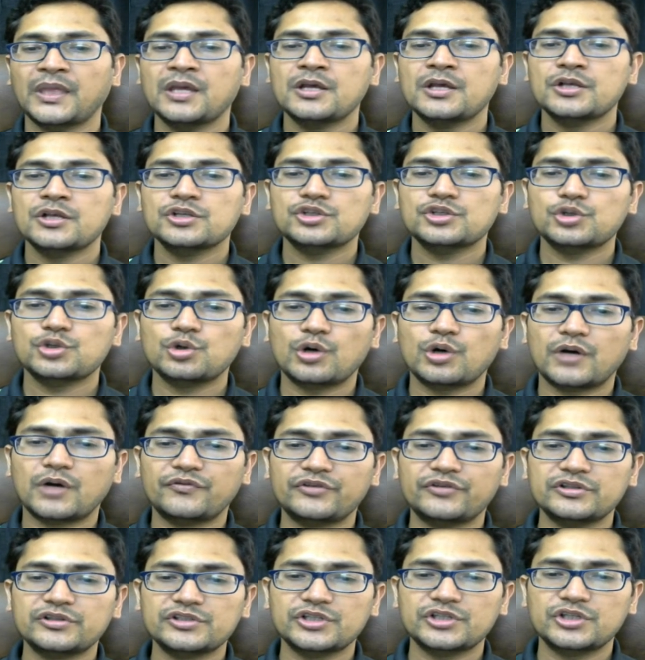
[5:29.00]
So
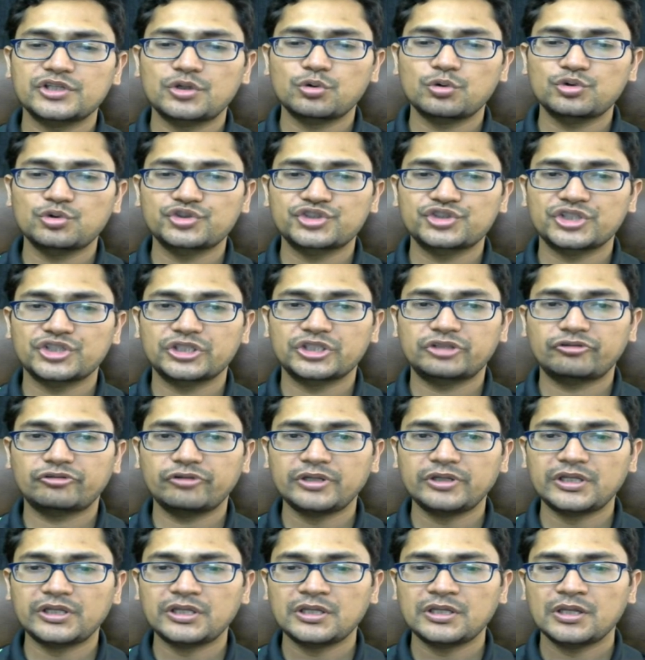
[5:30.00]
after say rook
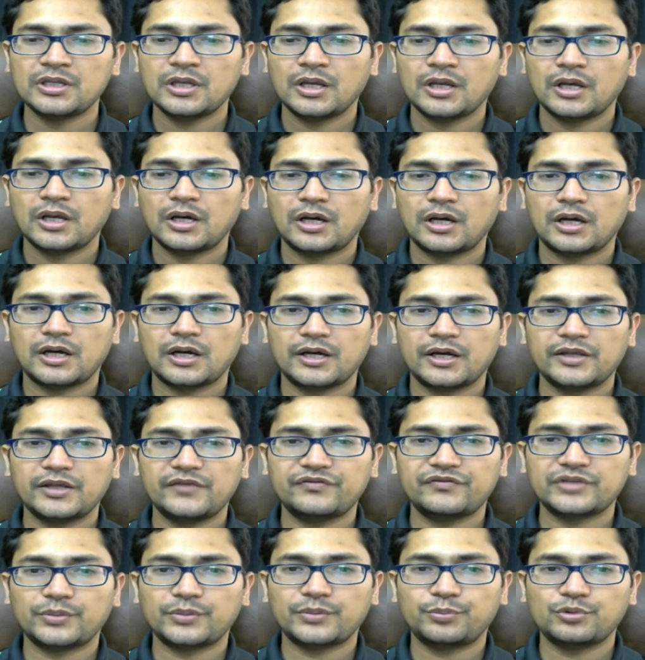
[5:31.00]
c3,
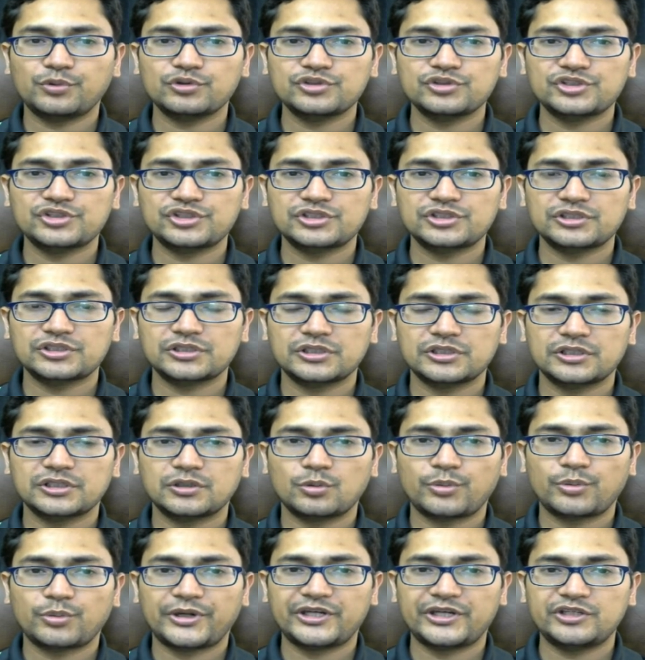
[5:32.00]
if suppose
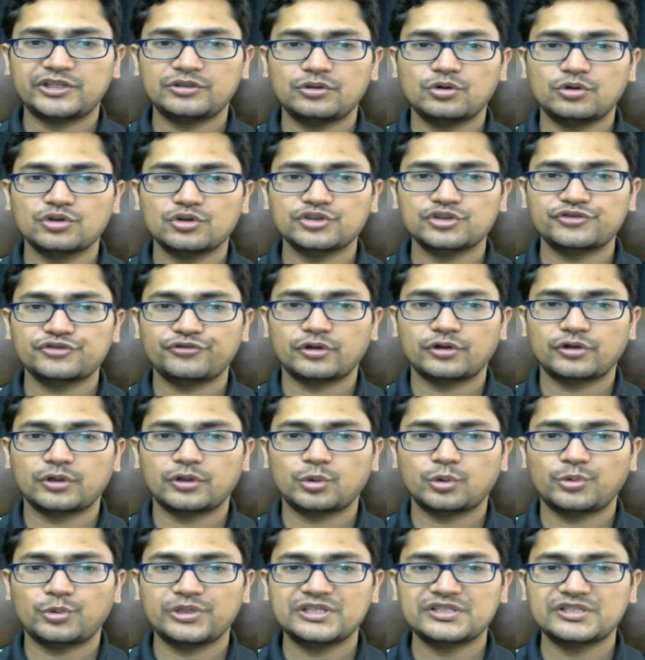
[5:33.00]
white goes for
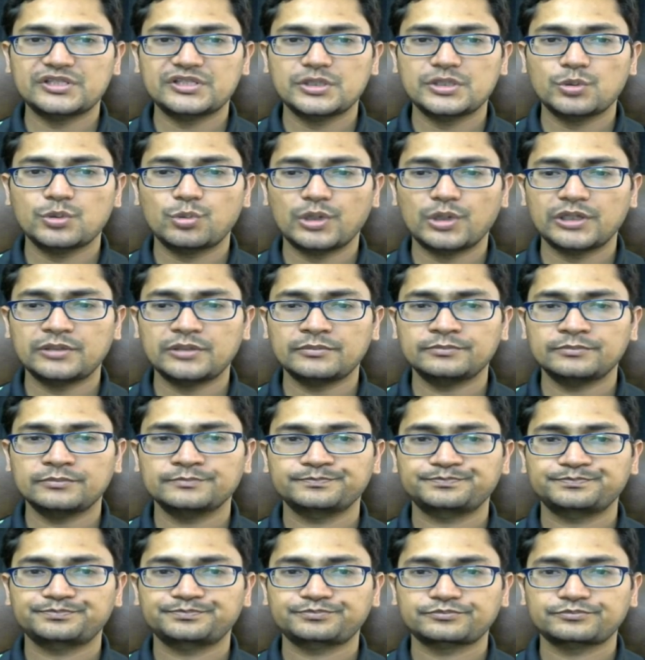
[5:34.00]
queen
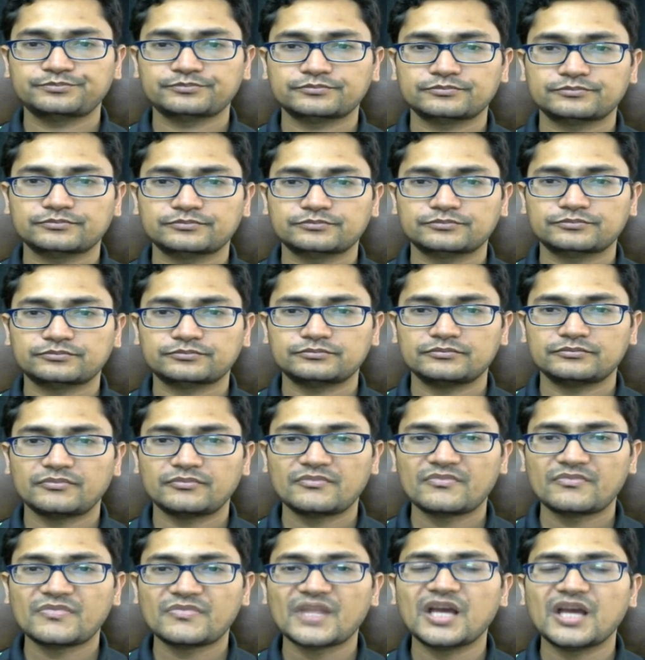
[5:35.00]
c1,
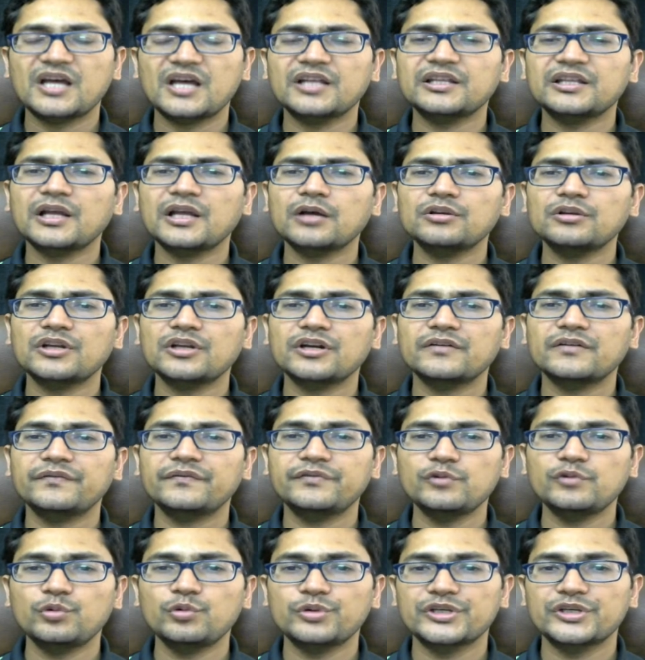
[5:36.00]
and now there are a
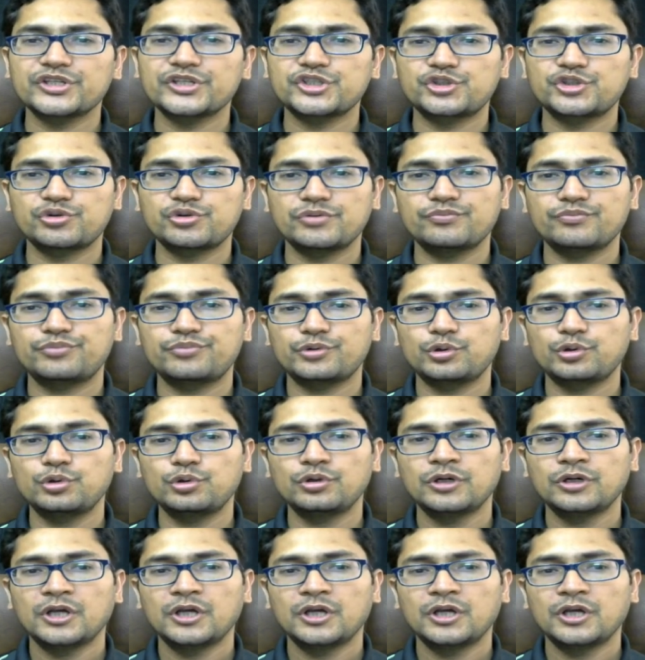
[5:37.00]
few ways to improve.